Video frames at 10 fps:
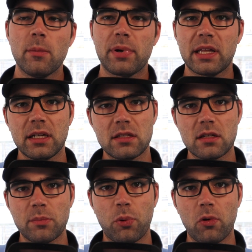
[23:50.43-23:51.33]
but I think it's
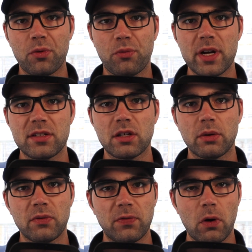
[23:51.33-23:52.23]
an important race
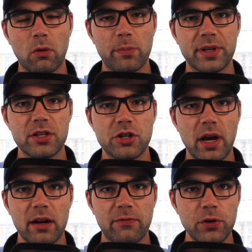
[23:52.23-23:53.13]
going forward because you
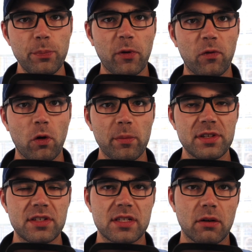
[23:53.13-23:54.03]
had a few
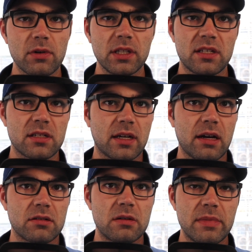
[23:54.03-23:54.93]
performances that really stuck
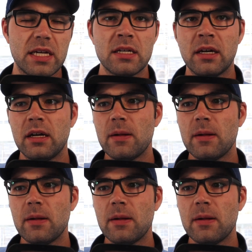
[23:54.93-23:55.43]
out to me